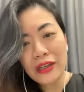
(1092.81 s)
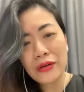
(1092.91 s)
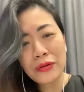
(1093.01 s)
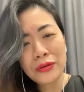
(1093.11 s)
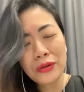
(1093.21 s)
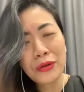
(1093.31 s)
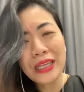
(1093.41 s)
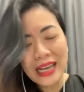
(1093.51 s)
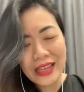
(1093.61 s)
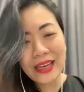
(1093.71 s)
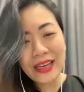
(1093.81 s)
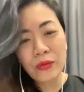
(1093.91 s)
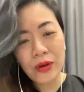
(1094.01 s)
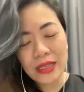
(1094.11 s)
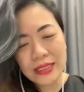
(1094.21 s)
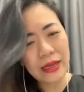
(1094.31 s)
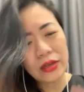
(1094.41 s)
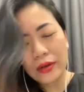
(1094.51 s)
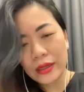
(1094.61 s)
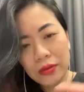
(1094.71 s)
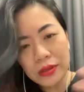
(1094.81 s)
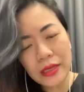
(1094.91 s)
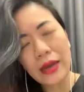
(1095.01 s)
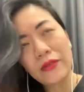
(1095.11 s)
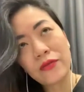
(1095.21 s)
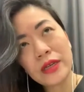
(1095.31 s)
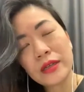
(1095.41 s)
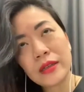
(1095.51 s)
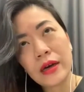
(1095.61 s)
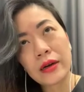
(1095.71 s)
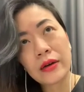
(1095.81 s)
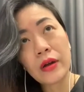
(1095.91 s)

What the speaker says: Who did I think I was? Like, those I feel are